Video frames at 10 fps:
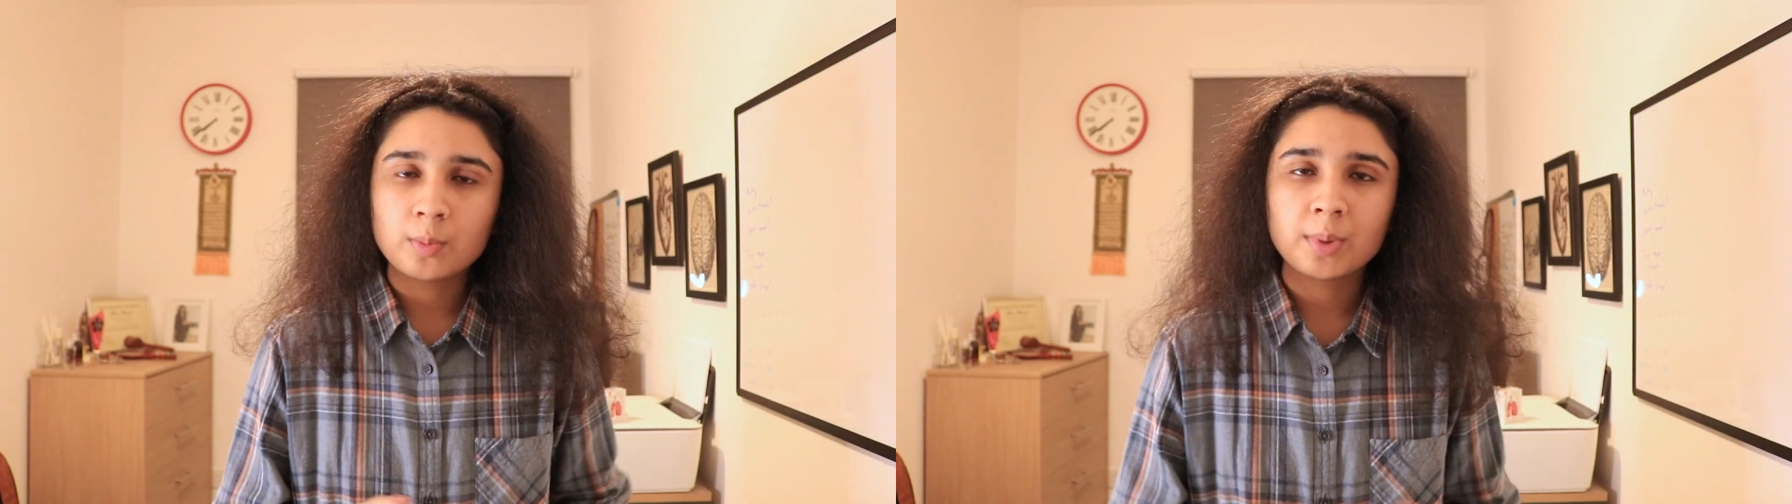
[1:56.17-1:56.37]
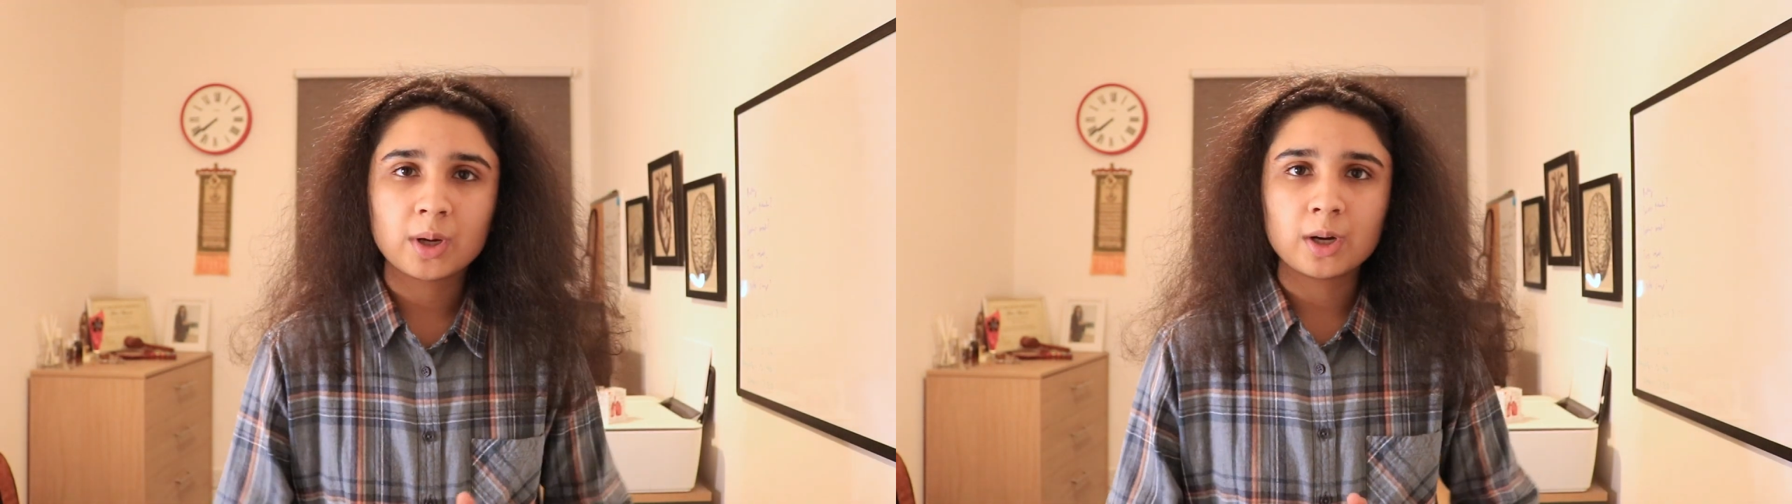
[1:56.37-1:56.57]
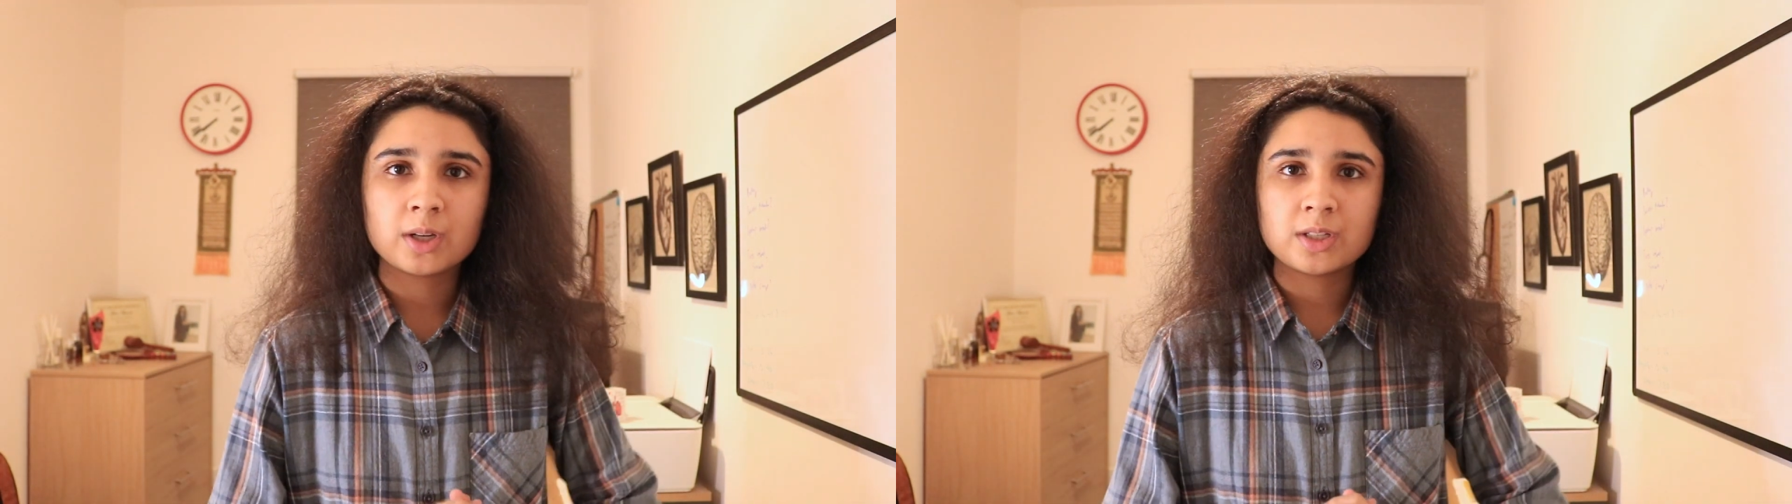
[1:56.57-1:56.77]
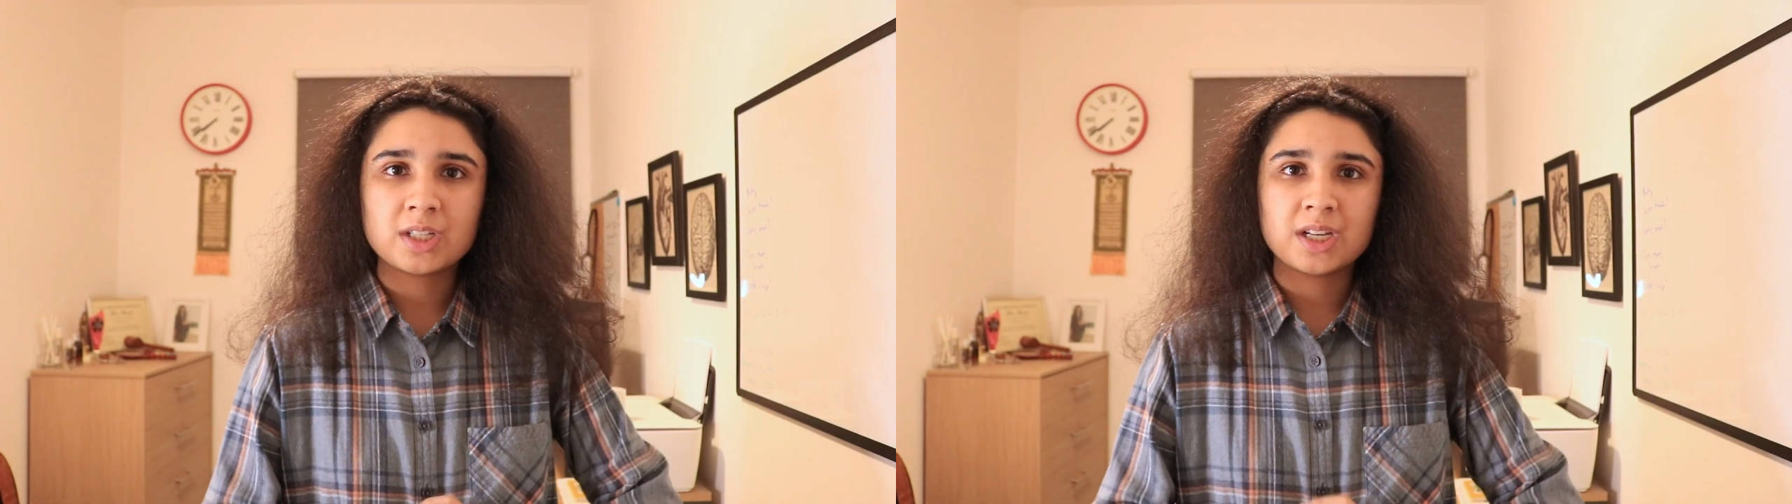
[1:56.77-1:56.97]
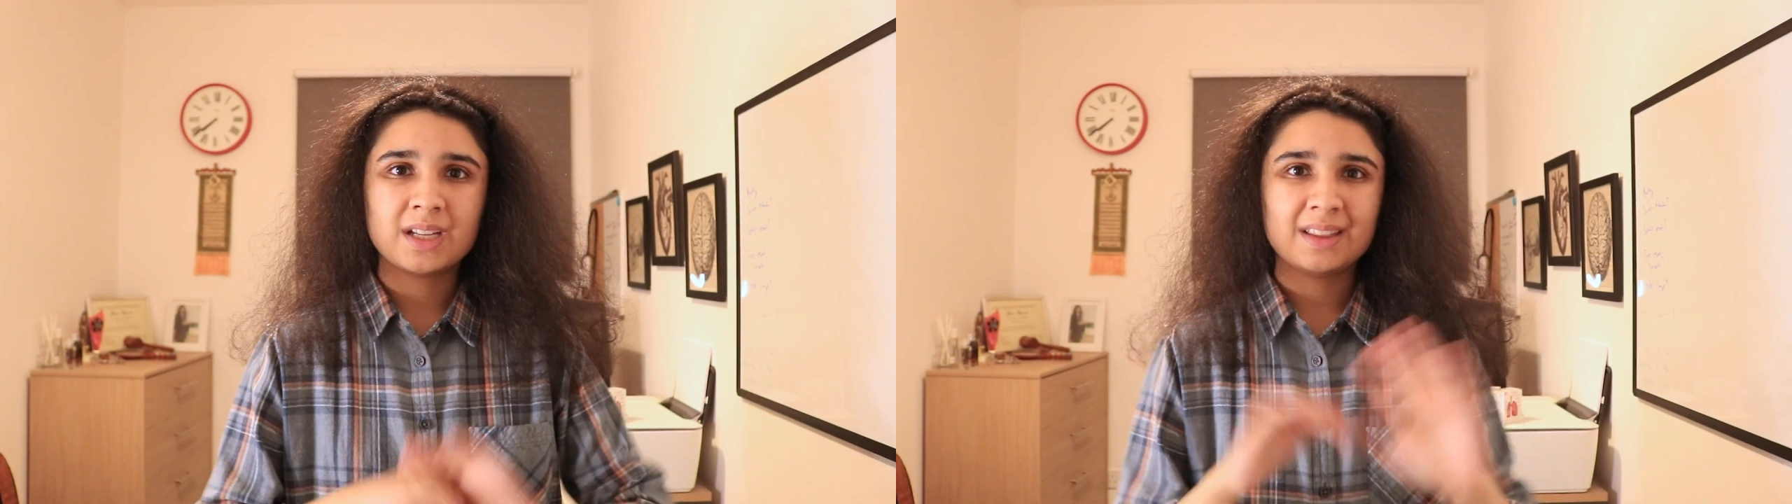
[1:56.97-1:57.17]

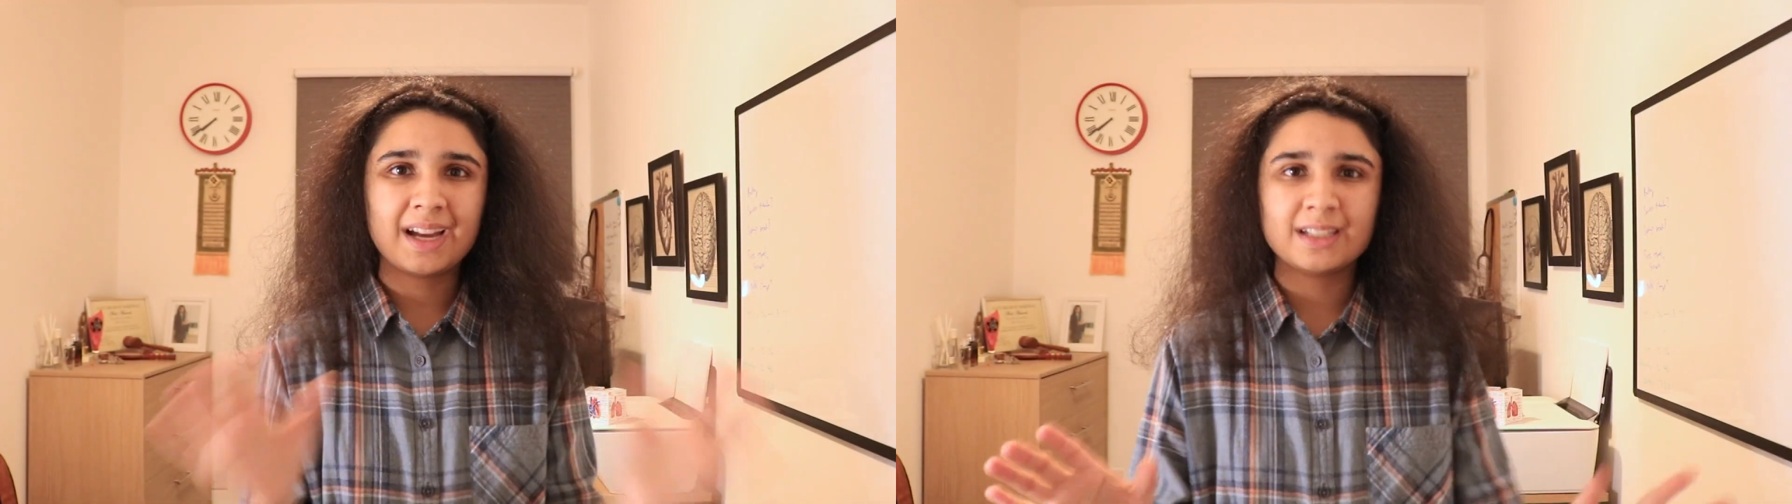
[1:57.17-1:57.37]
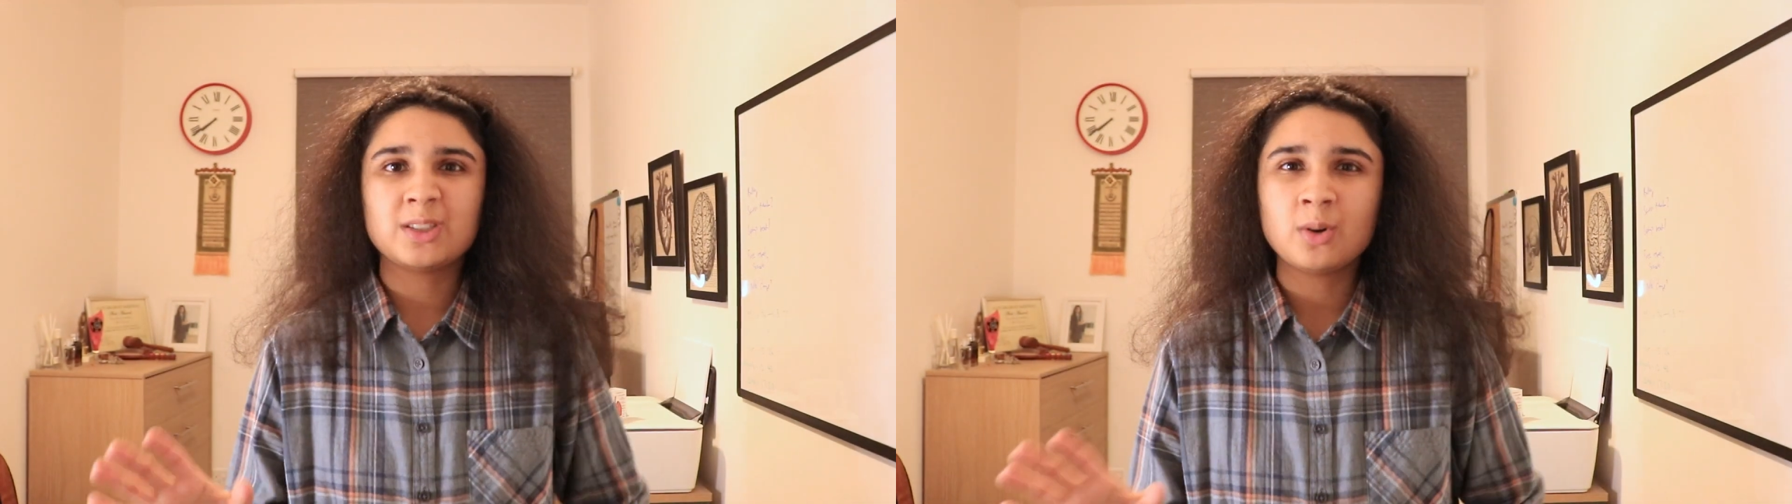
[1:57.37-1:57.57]
because that's